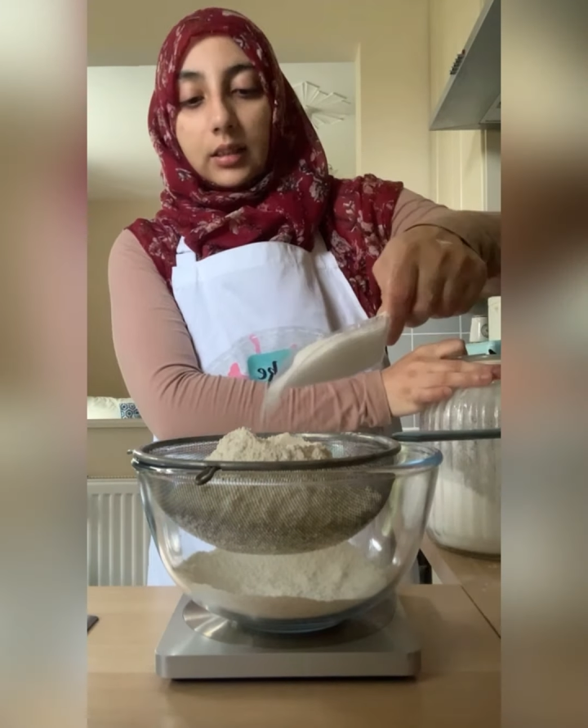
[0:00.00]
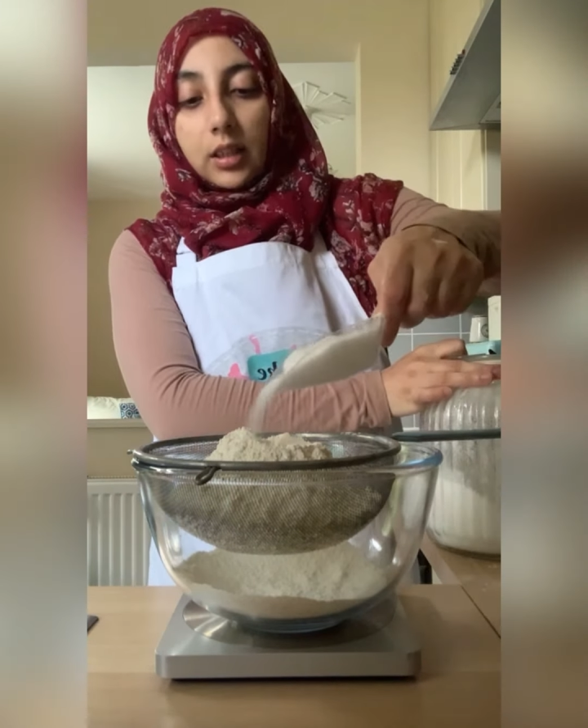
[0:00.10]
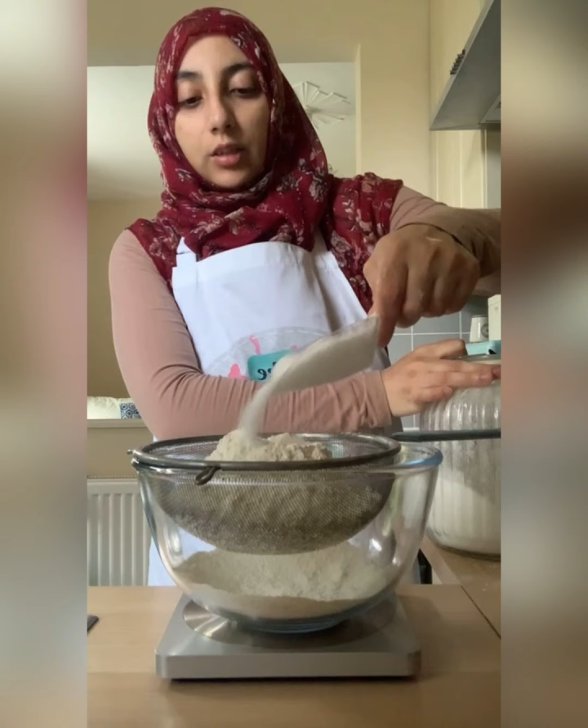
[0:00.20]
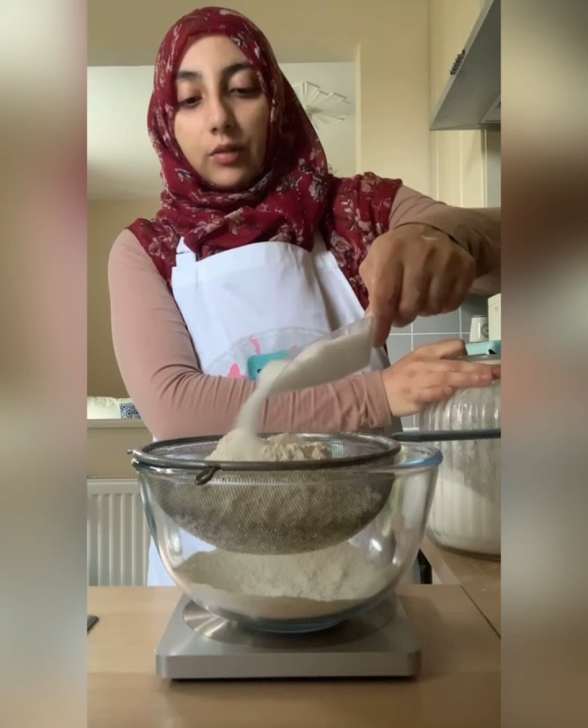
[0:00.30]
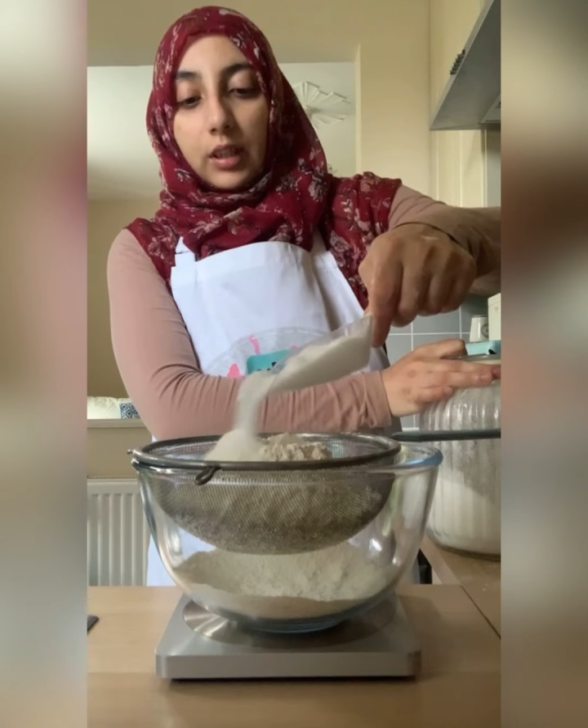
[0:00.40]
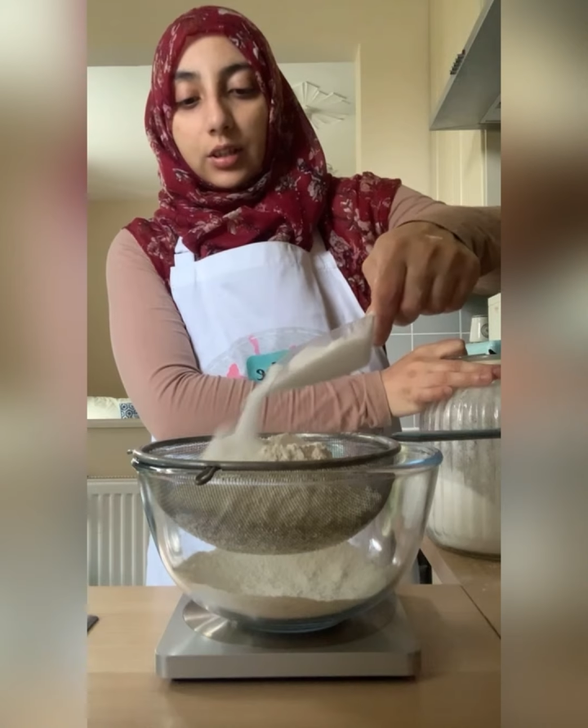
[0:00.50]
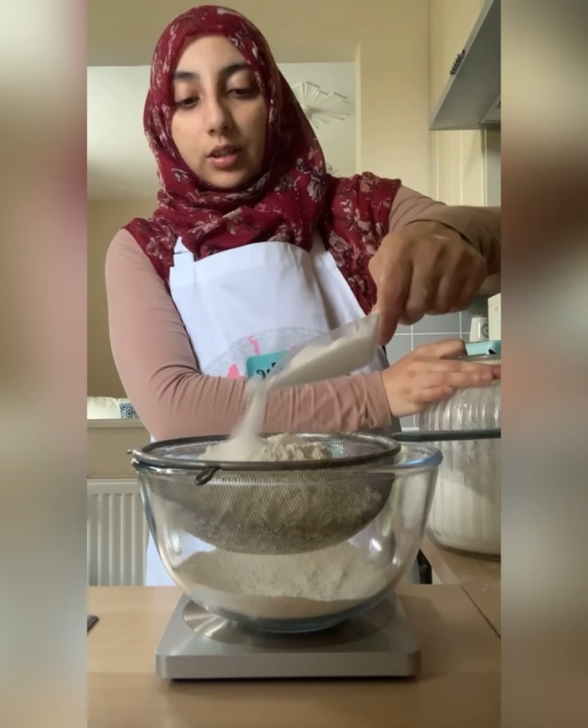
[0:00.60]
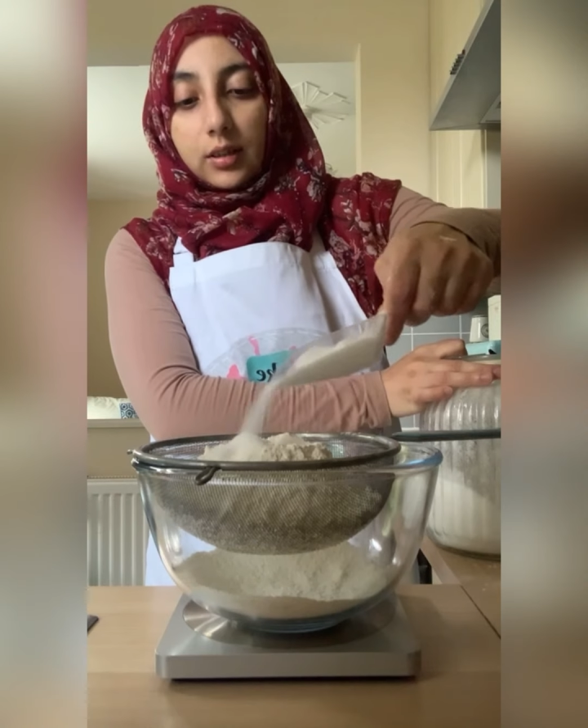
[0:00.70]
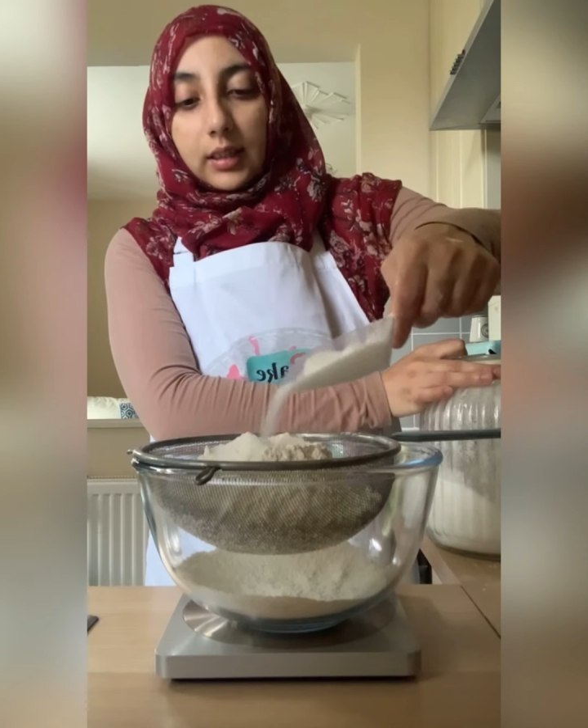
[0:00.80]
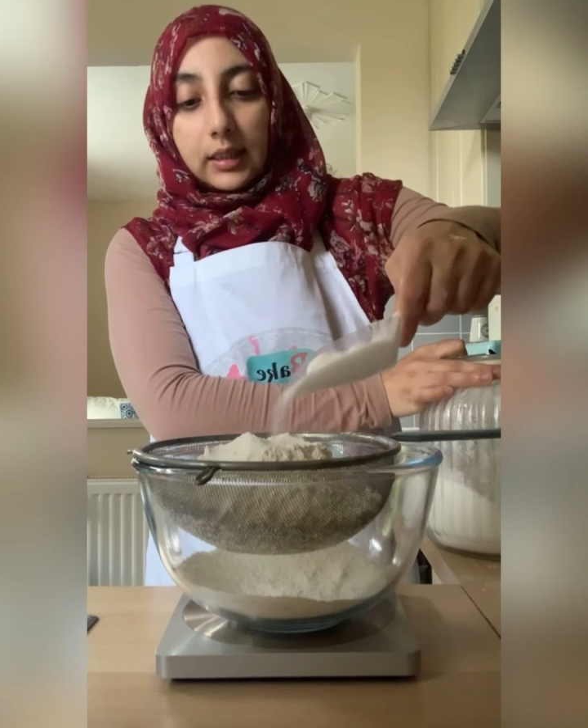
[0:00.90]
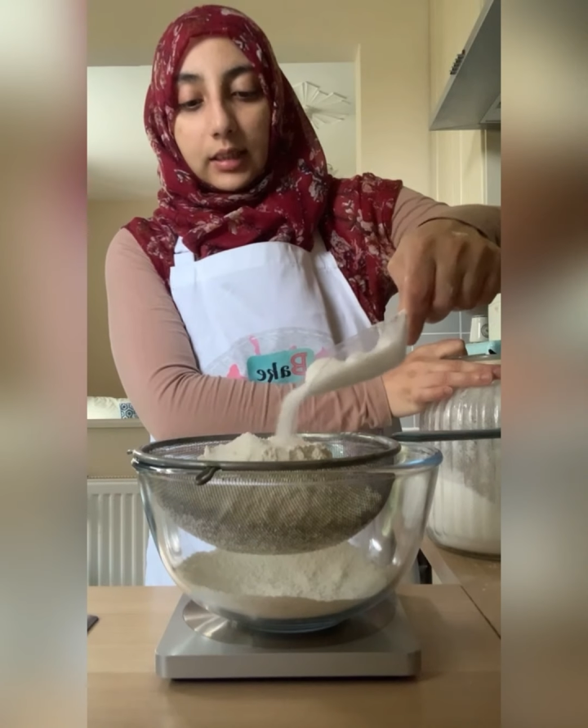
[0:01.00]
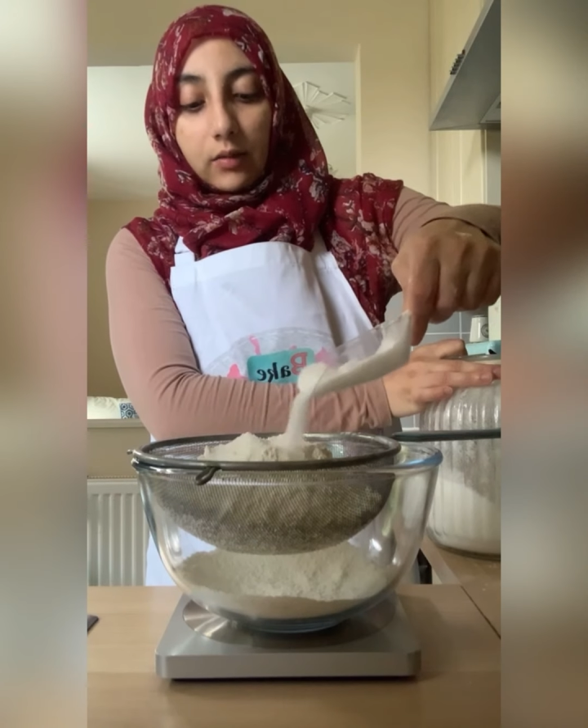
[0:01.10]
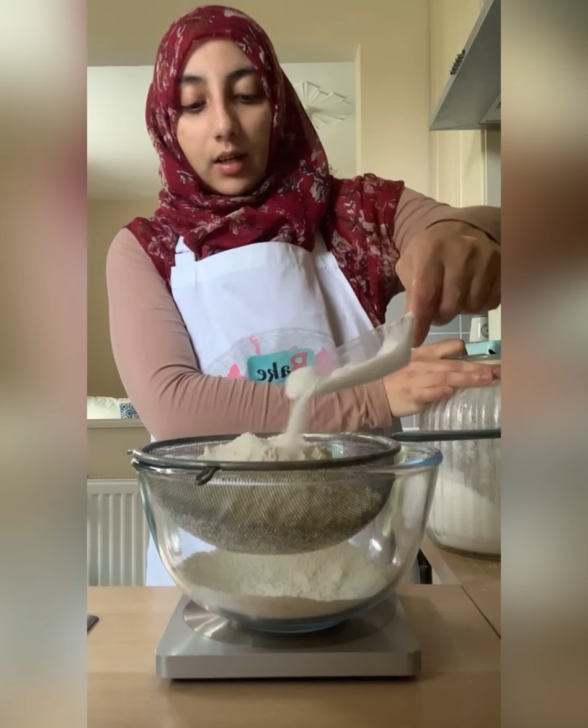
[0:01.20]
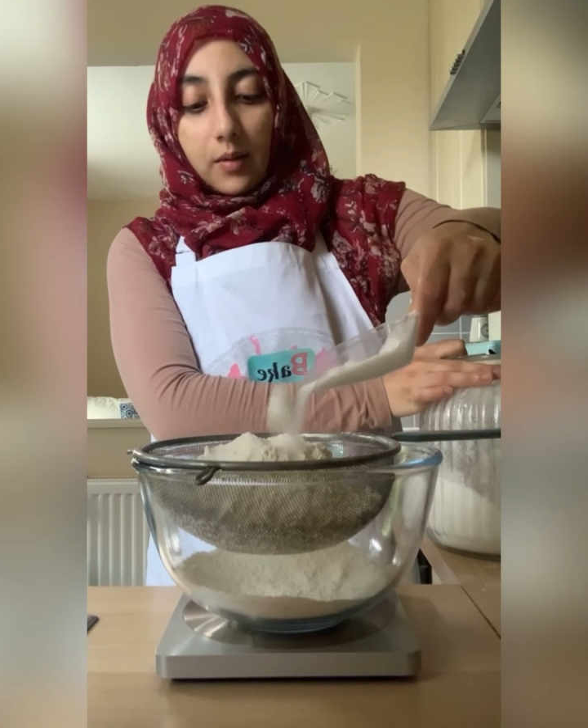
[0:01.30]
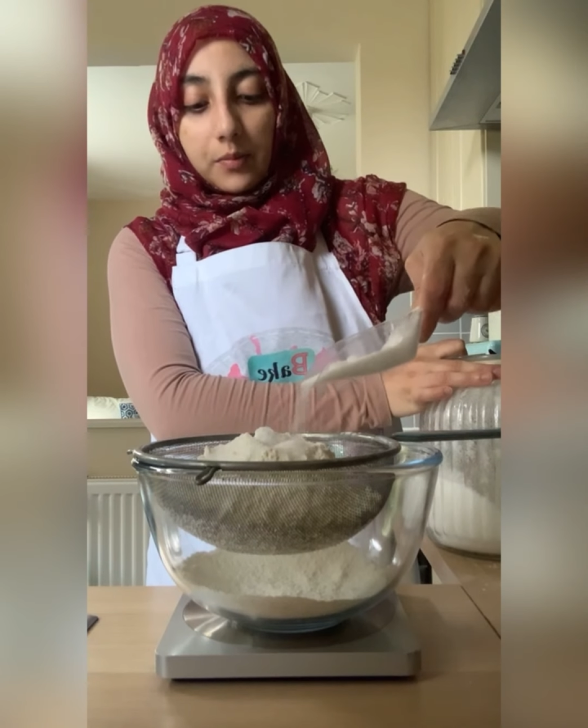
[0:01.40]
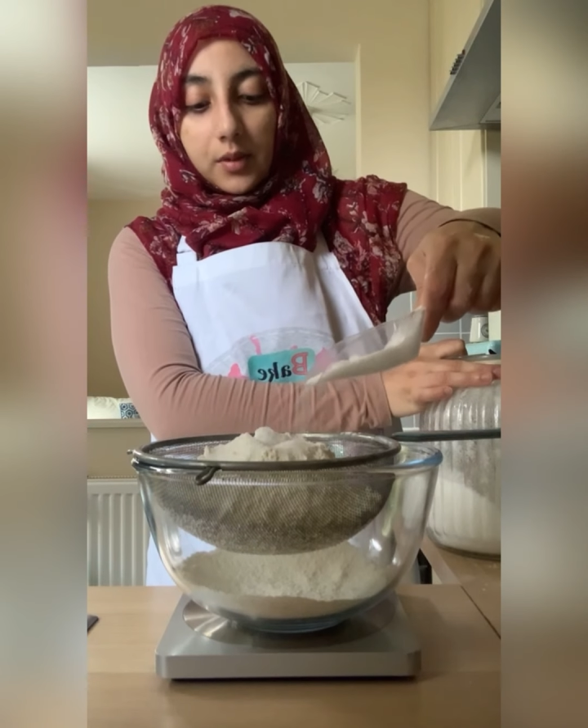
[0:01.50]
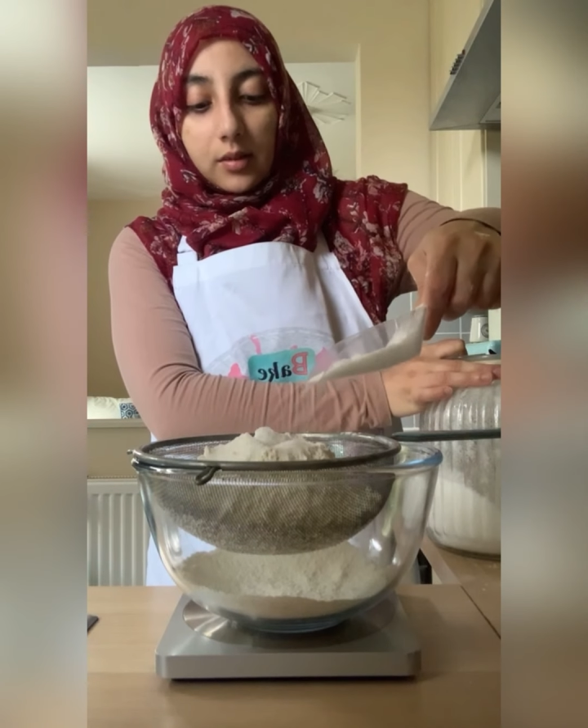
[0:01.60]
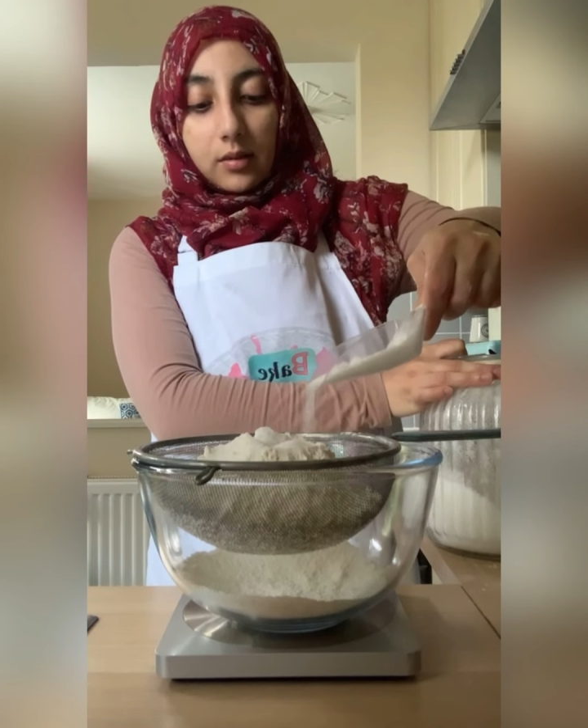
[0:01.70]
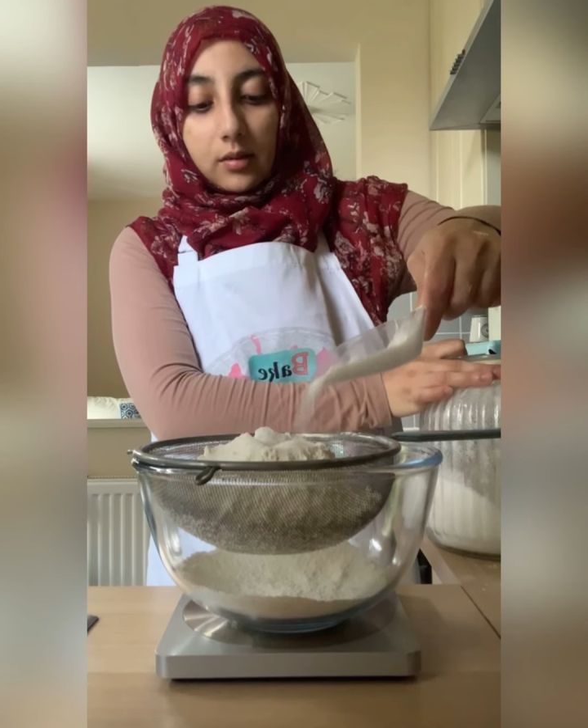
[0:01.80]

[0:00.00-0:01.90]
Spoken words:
until you reach 60 grams.